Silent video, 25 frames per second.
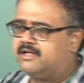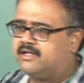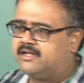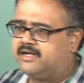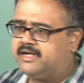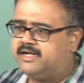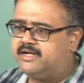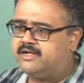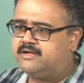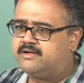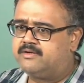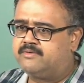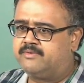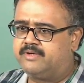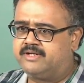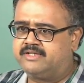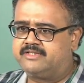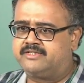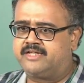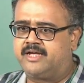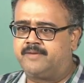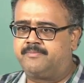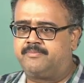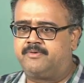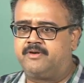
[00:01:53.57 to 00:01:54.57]
right, one
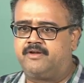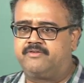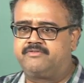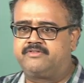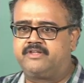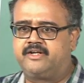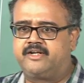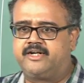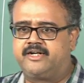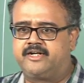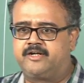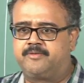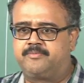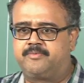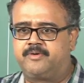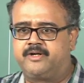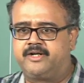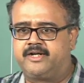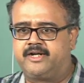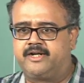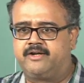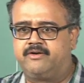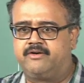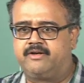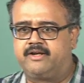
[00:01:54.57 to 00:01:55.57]
sample of the data point
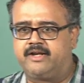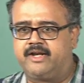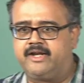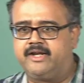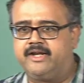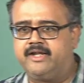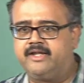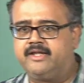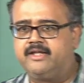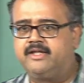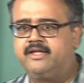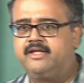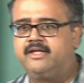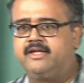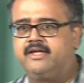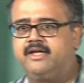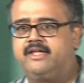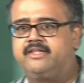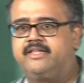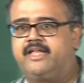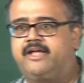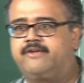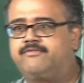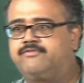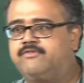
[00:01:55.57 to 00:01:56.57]
in your training,
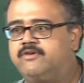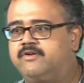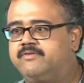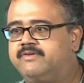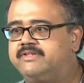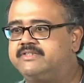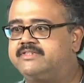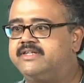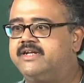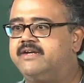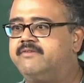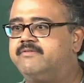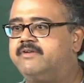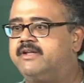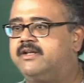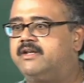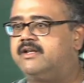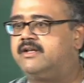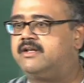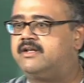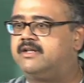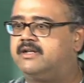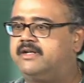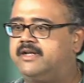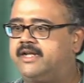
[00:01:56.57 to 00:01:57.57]
and therefore we said we will
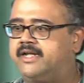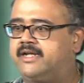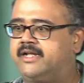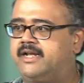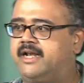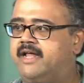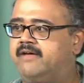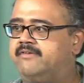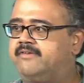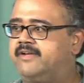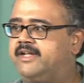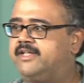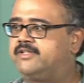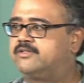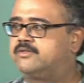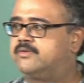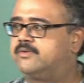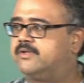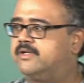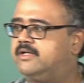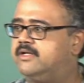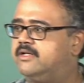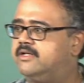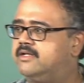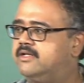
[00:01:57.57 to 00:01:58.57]
take an average
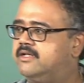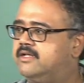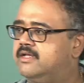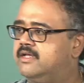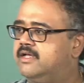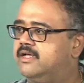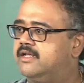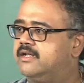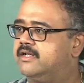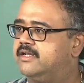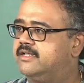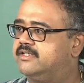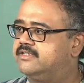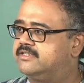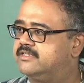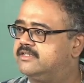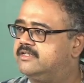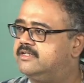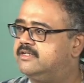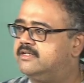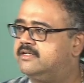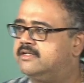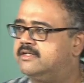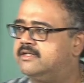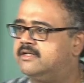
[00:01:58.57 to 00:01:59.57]
over a region
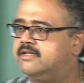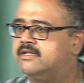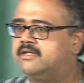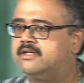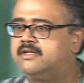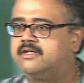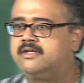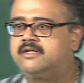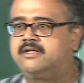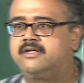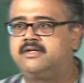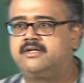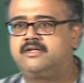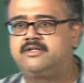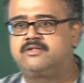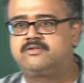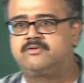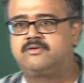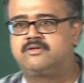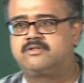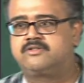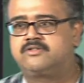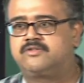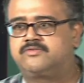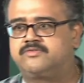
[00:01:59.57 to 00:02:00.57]
and so
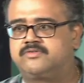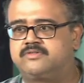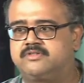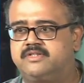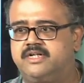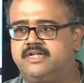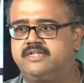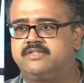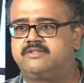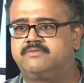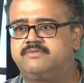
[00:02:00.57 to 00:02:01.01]
on and so forth, right.